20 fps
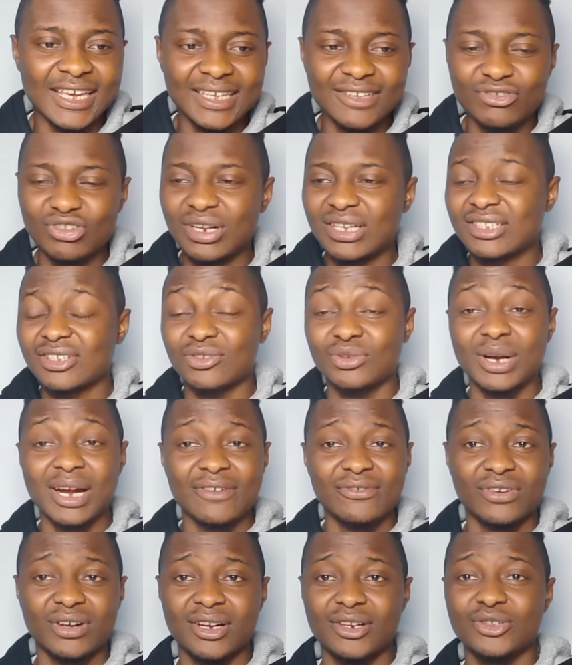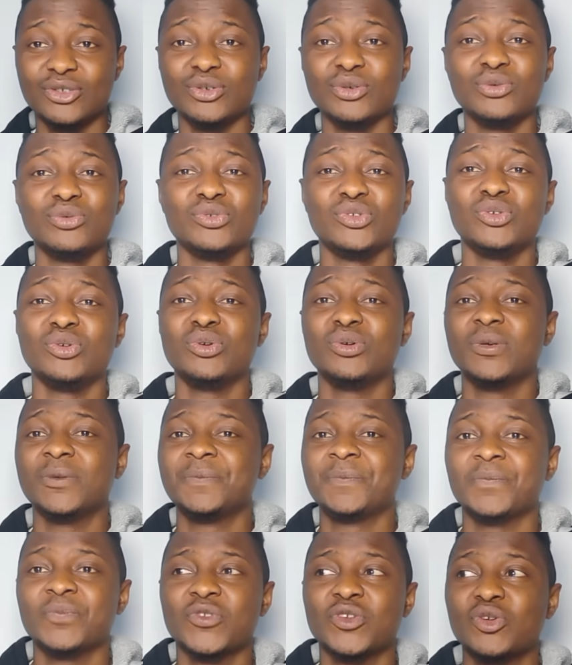Even as a rival, you
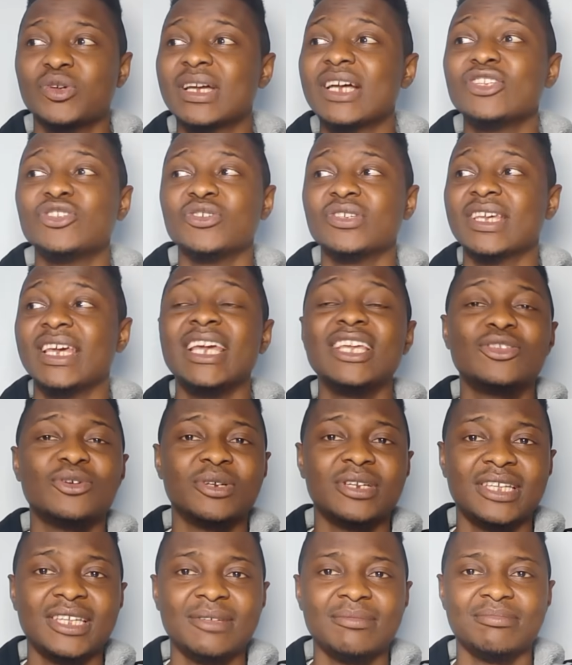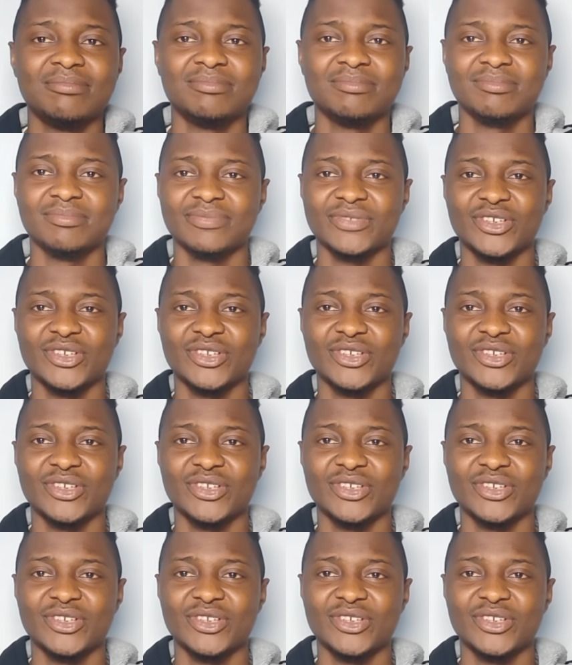can't just hate on him.